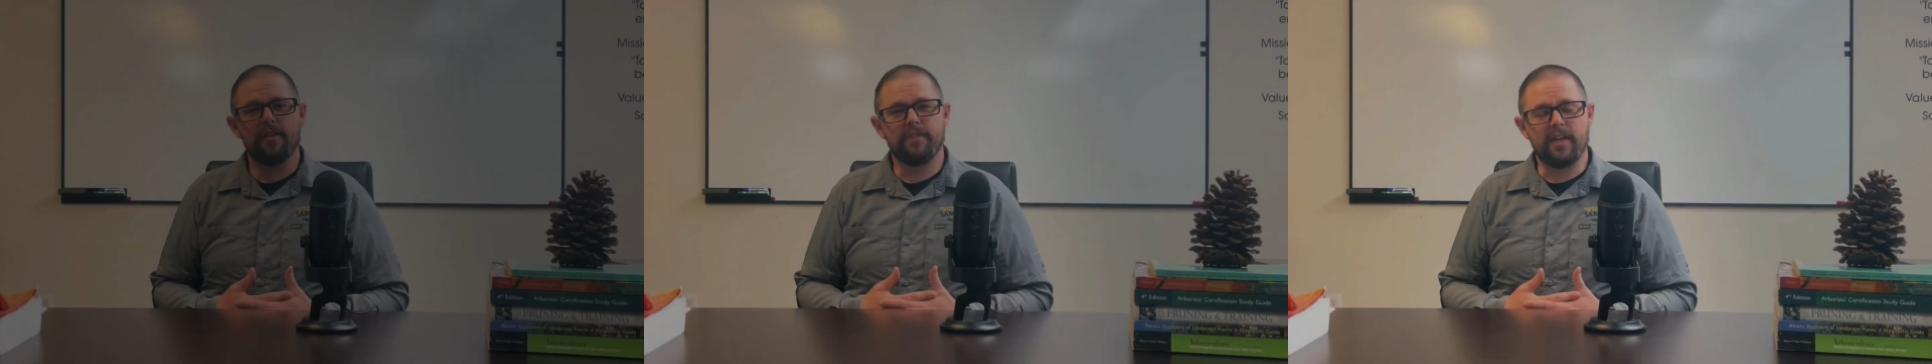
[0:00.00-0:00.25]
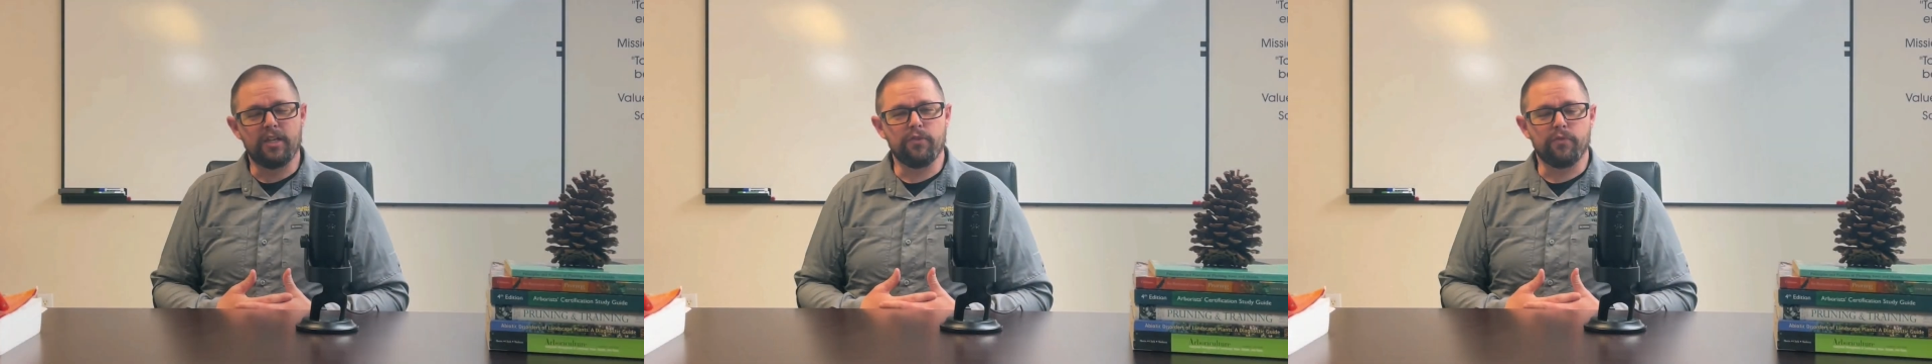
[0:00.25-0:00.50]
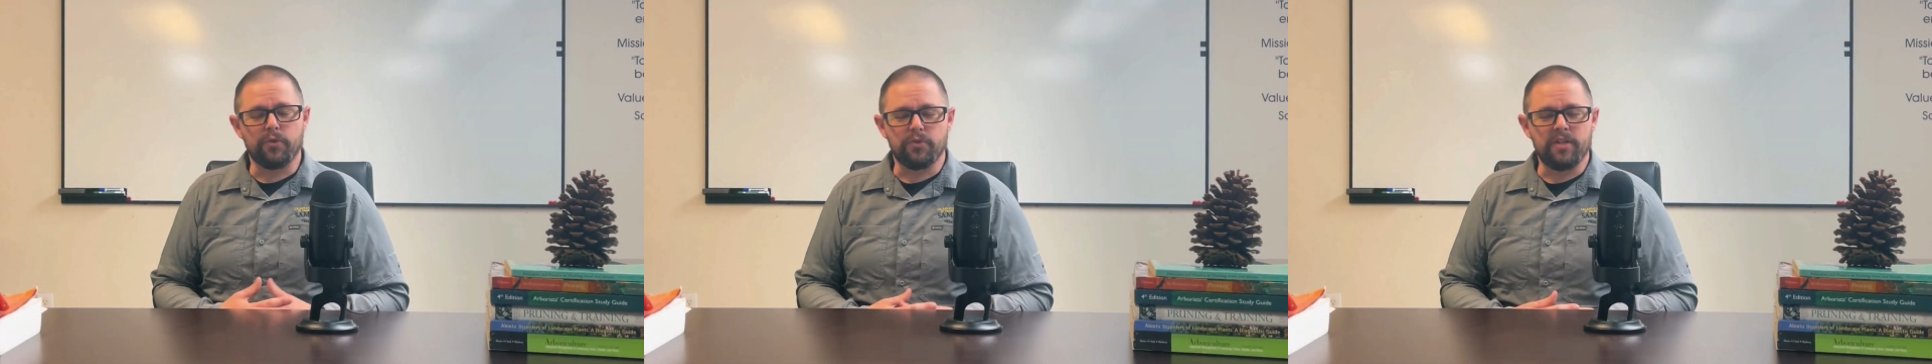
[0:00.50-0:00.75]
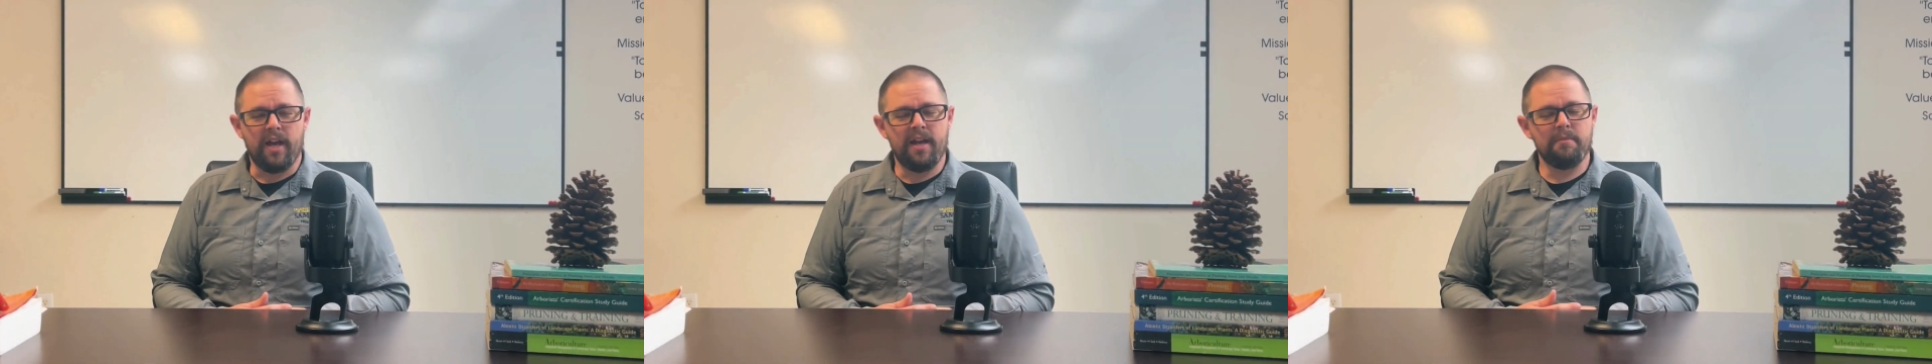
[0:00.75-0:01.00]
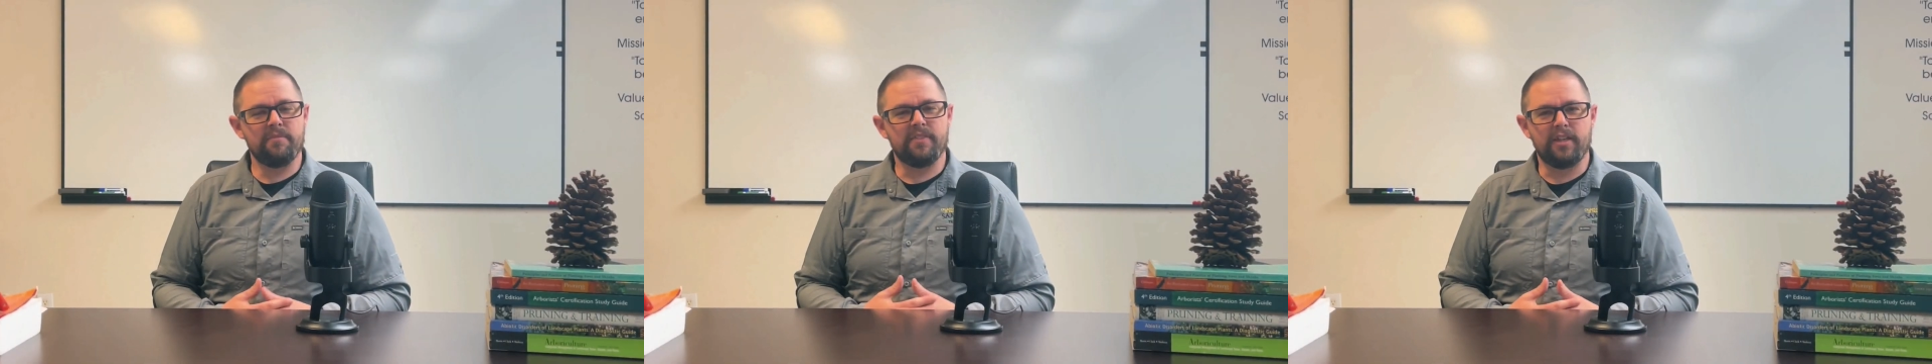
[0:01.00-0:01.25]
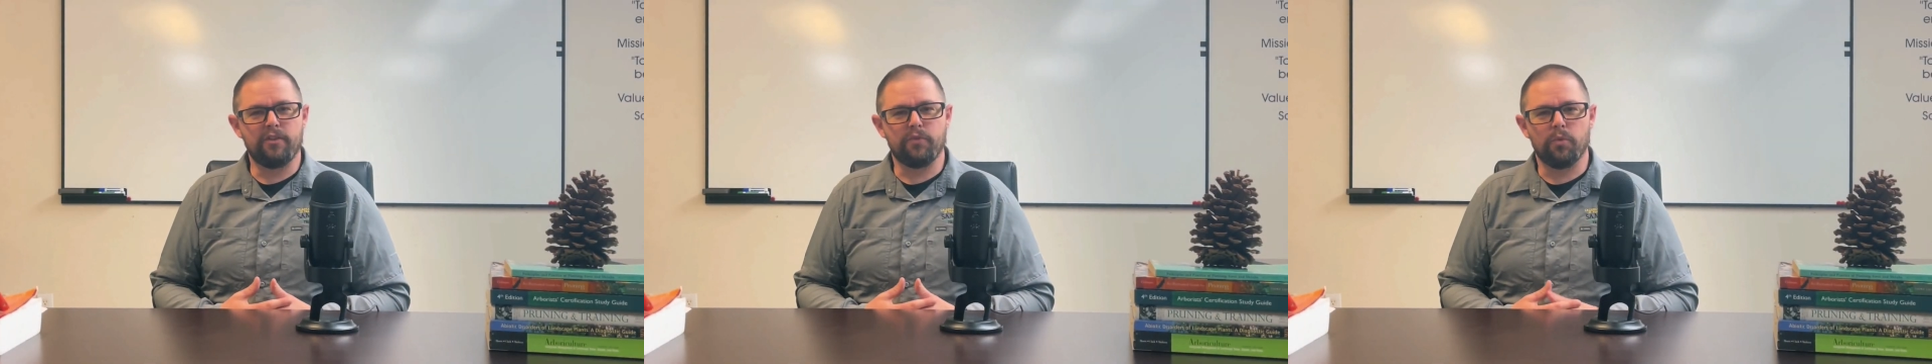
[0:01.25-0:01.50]
Thank you for your time.
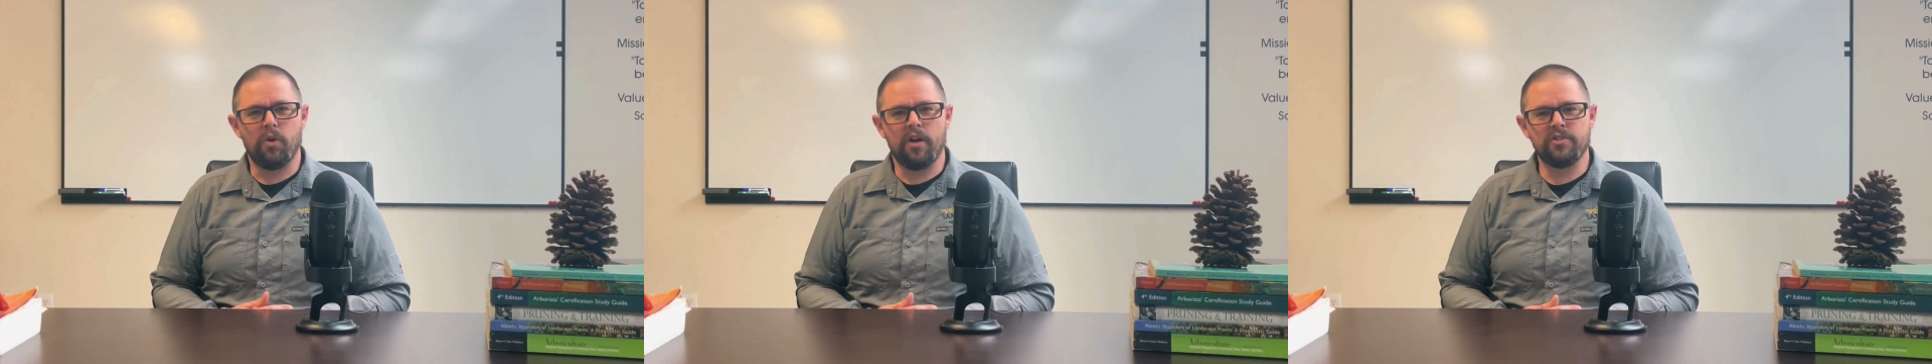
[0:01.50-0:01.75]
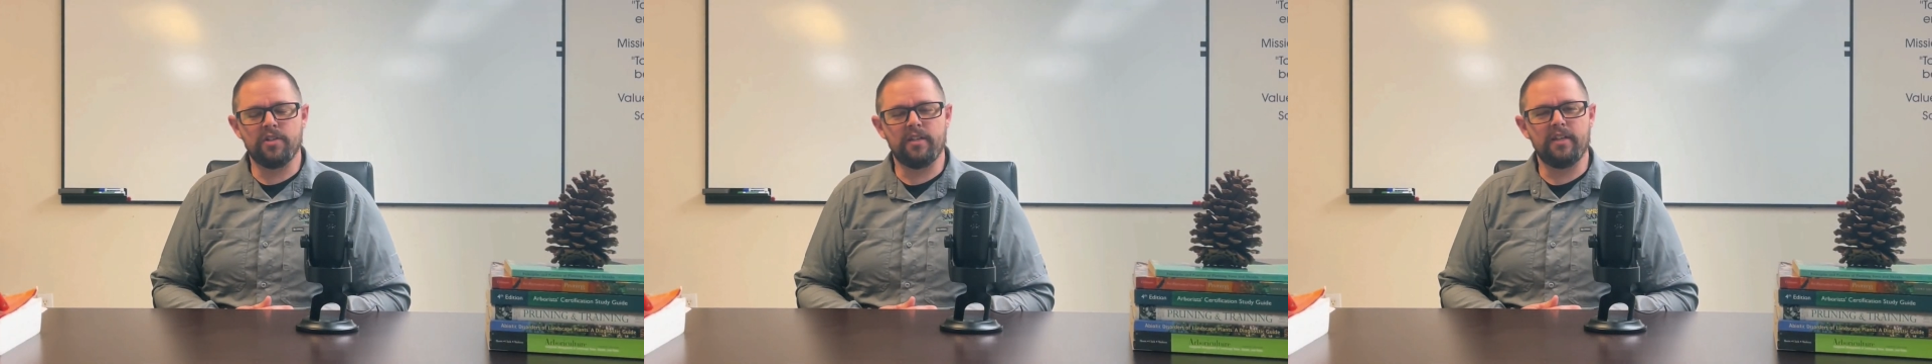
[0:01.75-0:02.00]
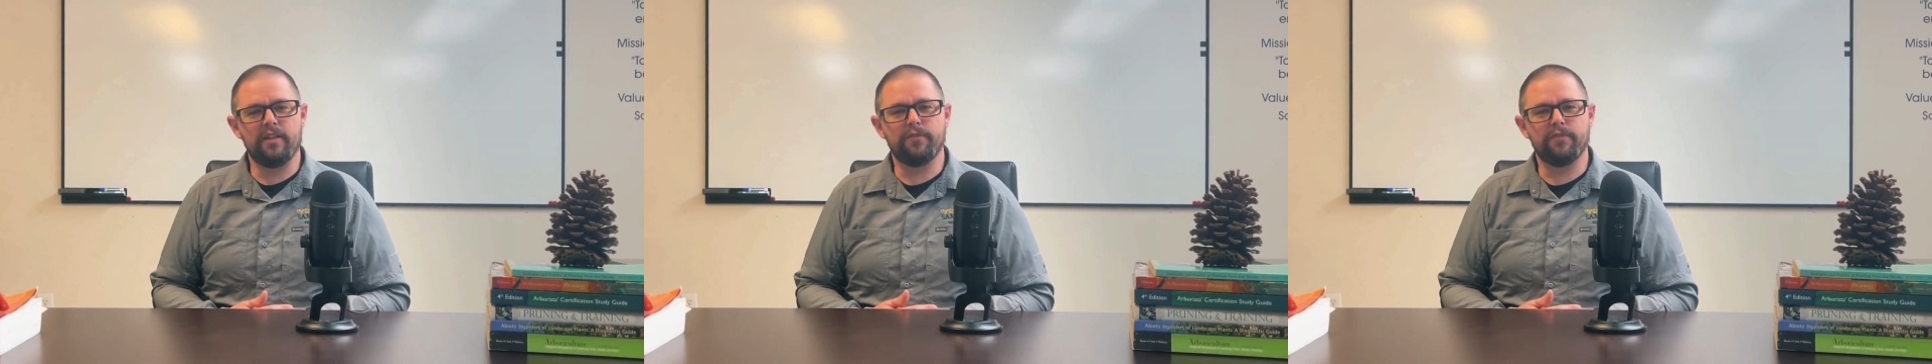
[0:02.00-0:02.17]
Thank you for watching.